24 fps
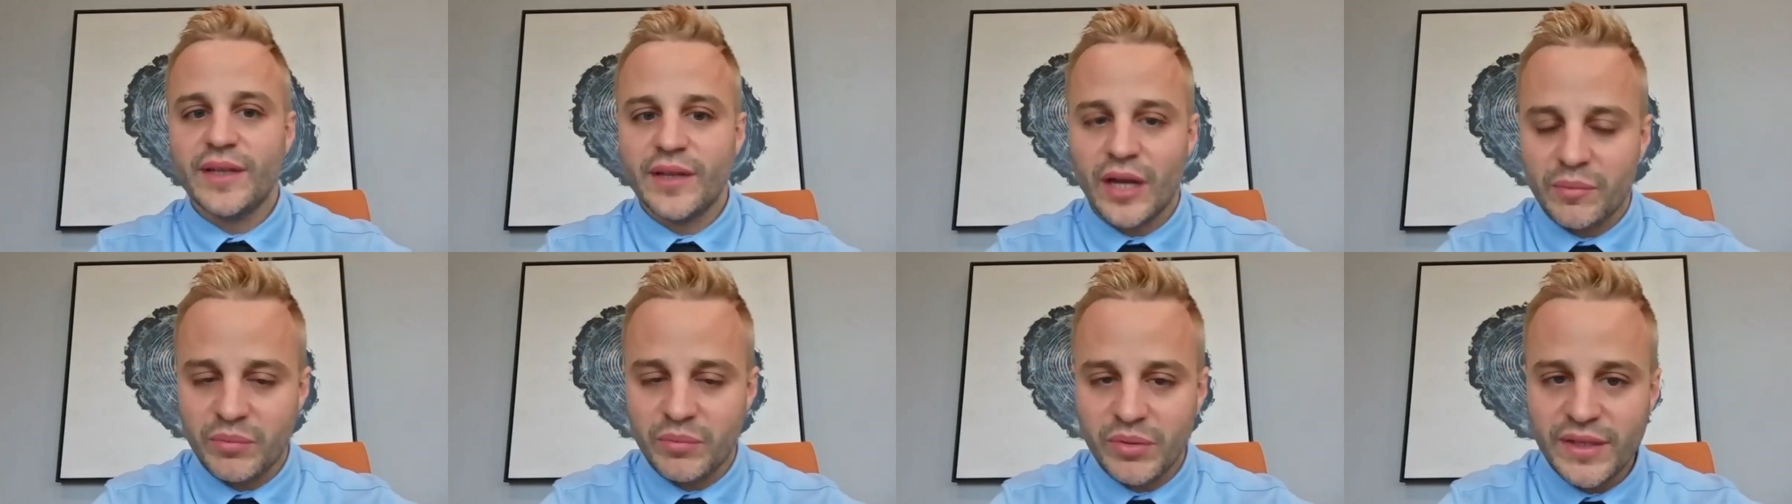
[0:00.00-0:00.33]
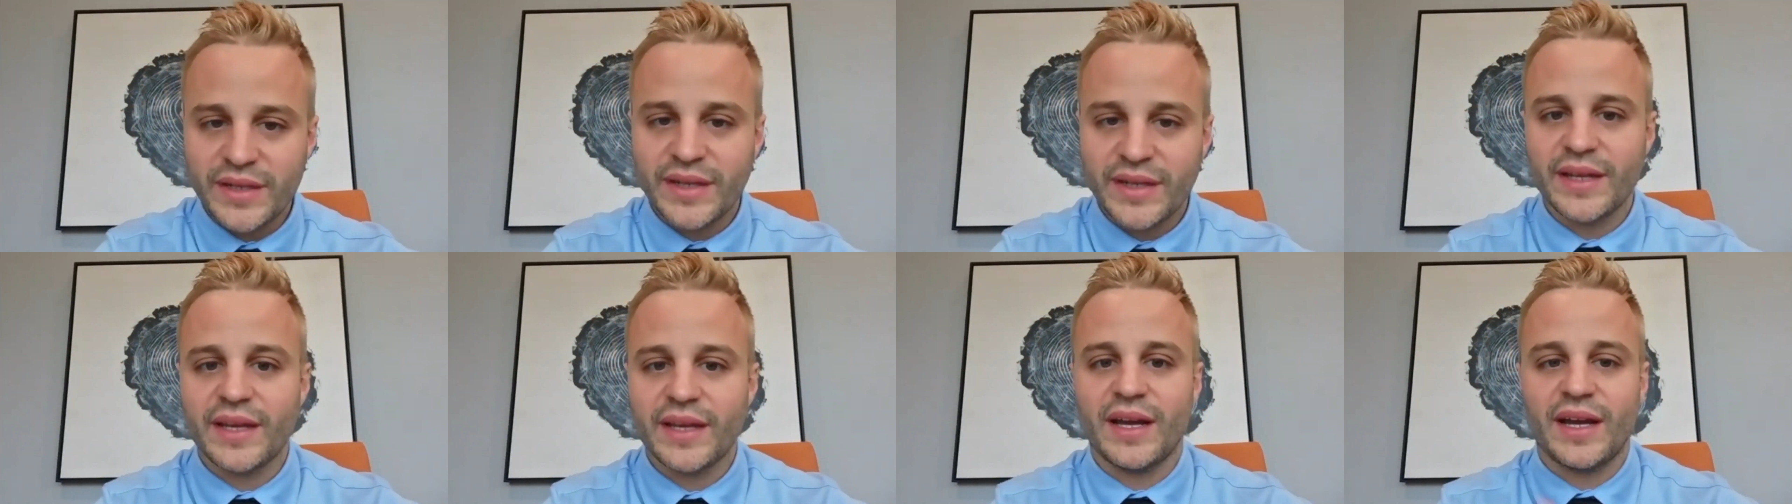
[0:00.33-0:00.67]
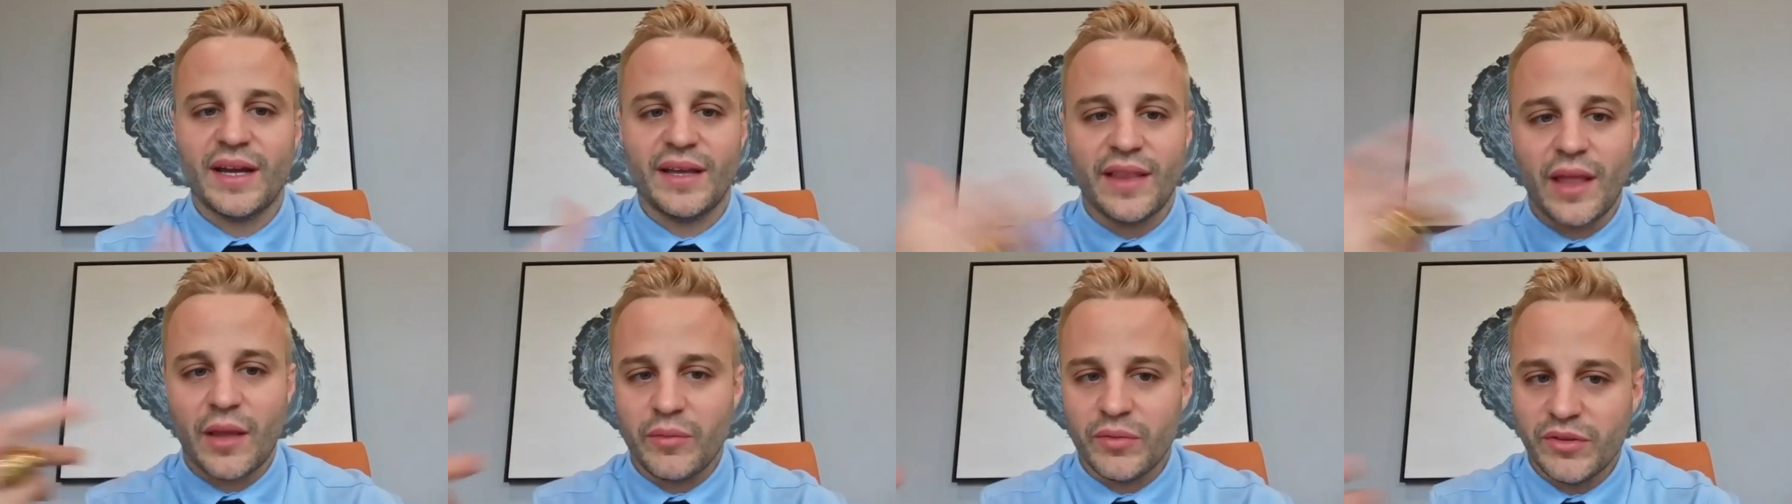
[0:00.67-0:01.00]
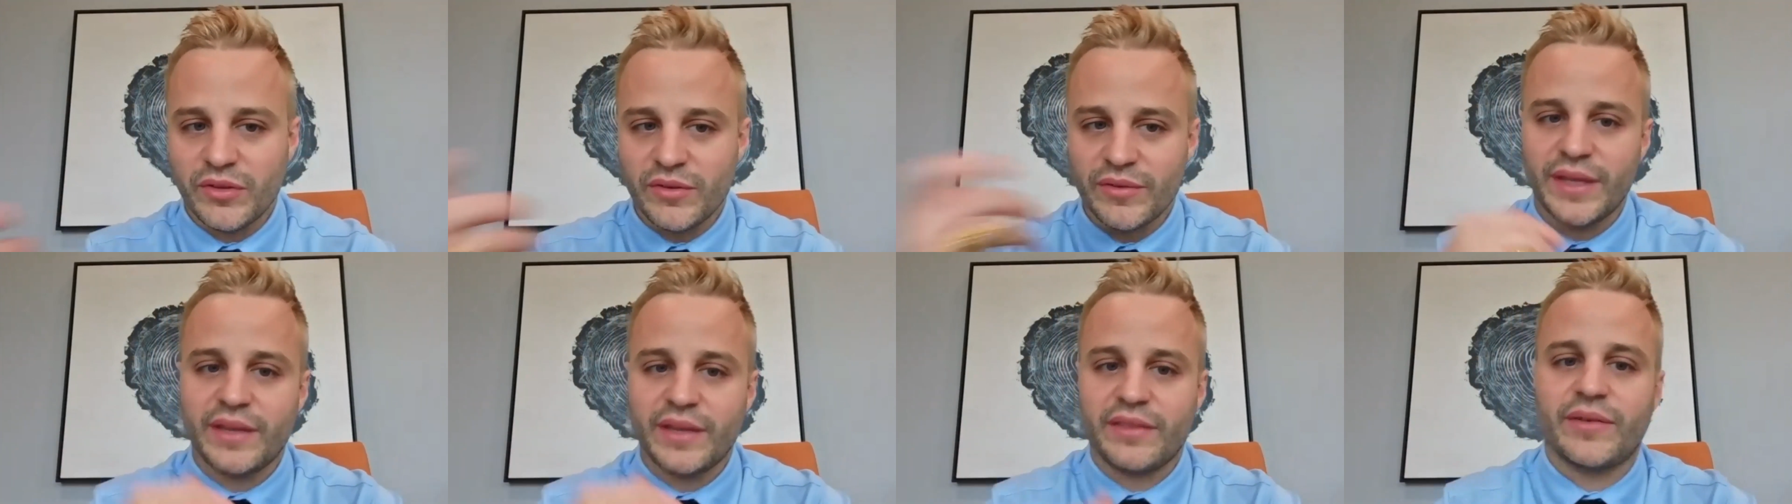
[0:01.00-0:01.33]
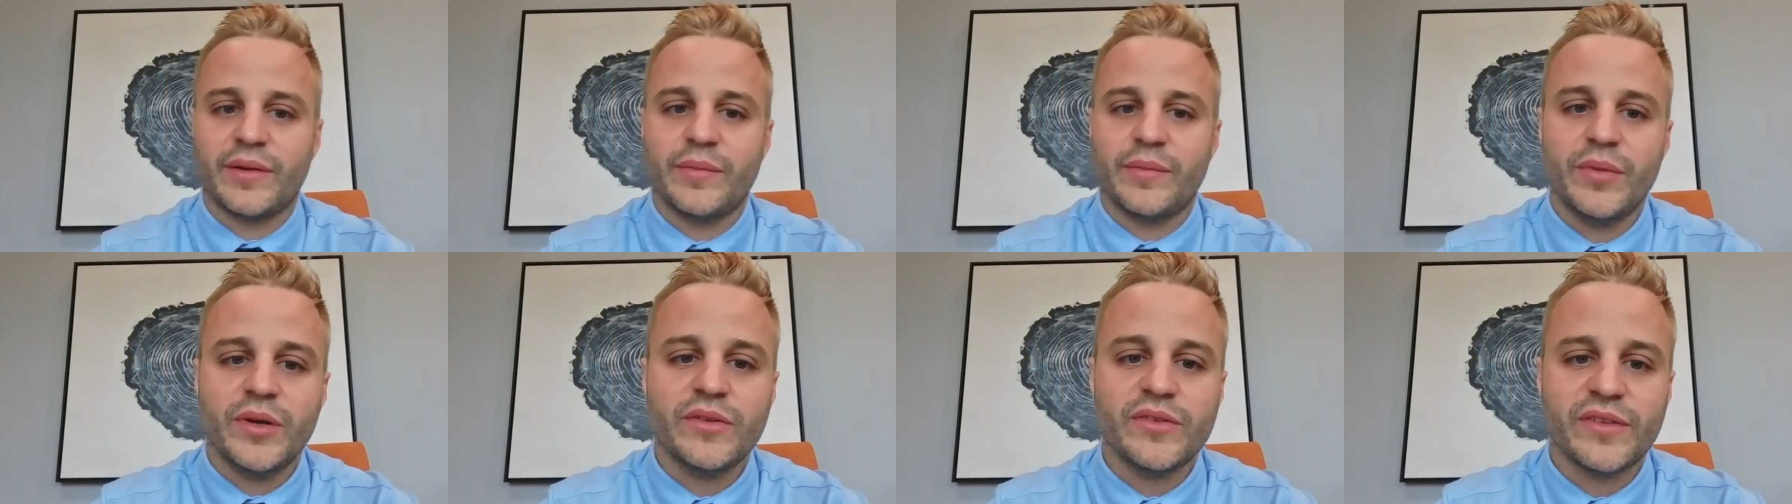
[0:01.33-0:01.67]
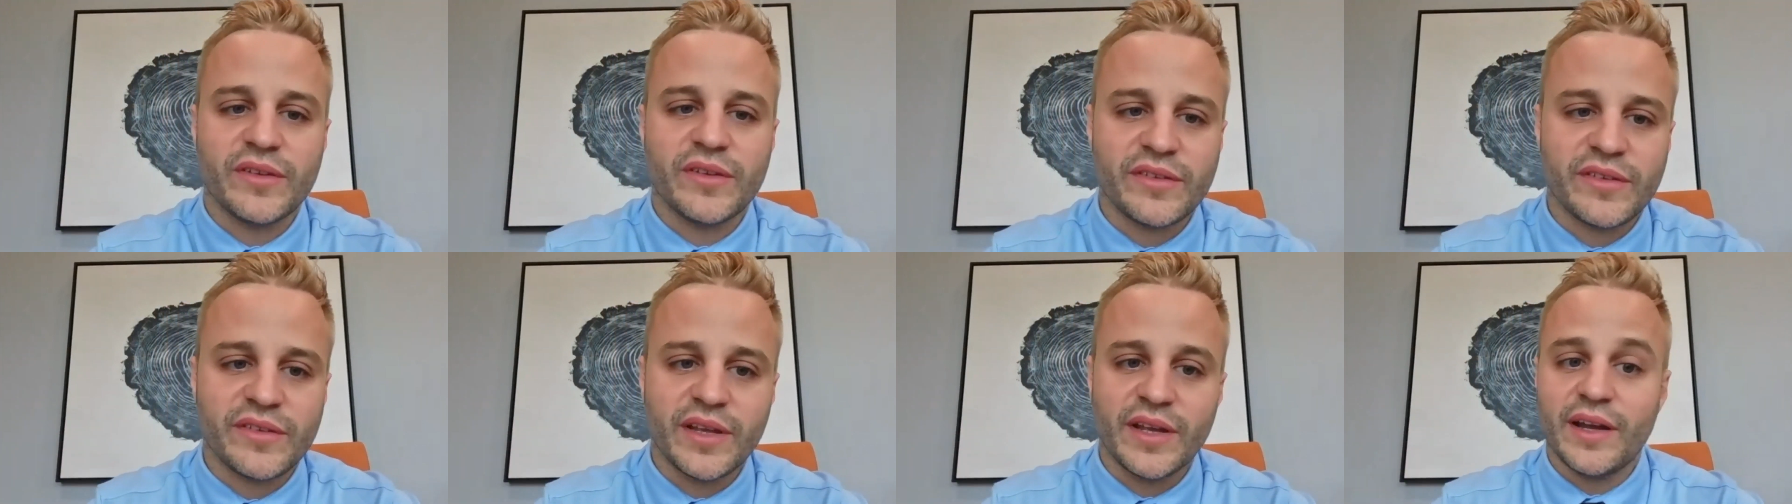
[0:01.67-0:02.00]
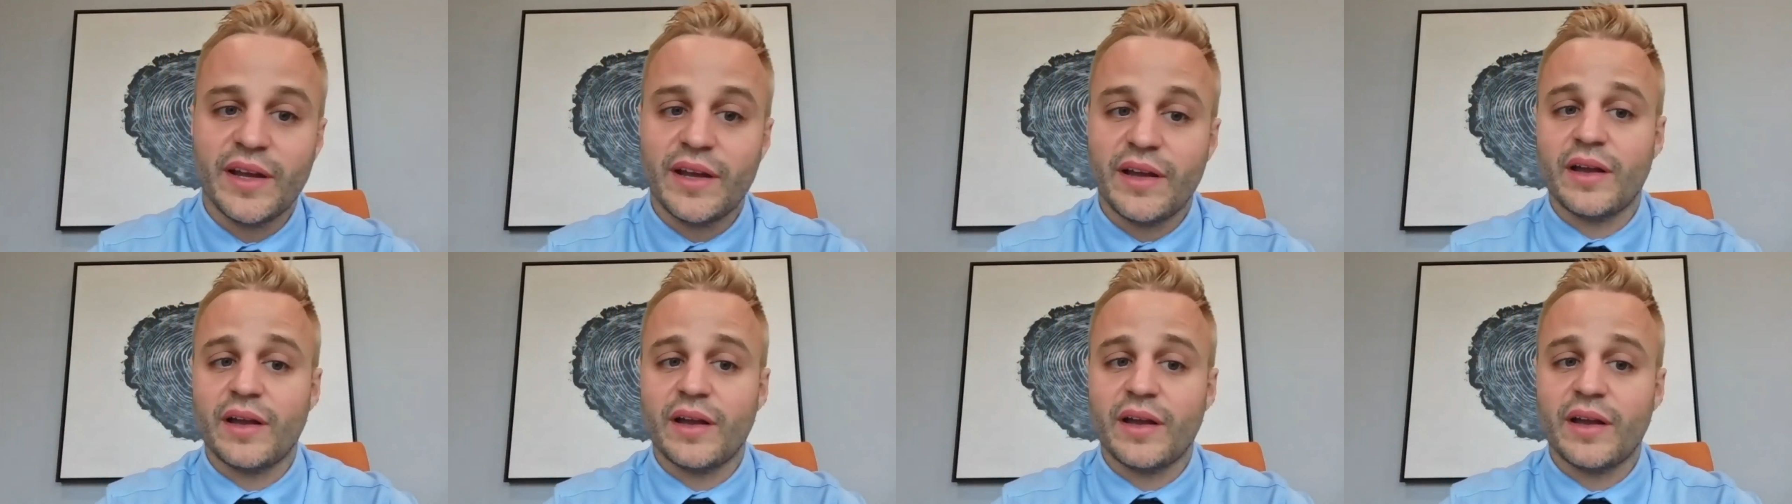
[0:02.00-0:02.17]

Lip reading: bleeding, high levels, we get thrombosis.